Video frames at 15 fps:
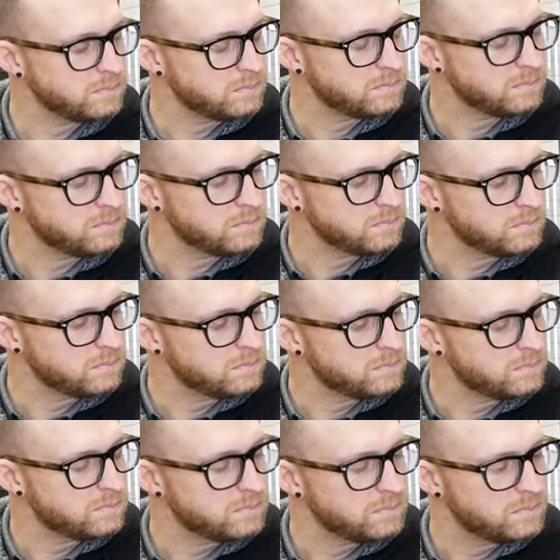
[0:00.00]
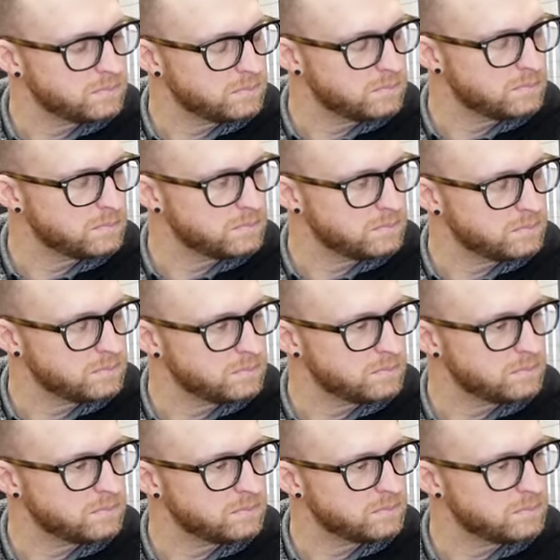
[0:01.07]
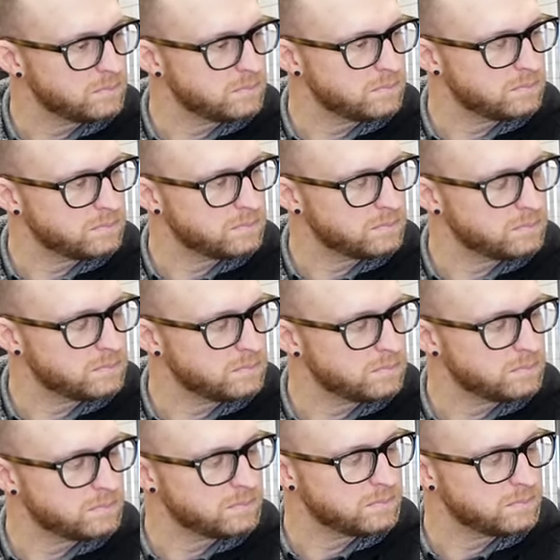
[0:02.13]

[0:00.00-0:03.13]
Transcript: [no speech]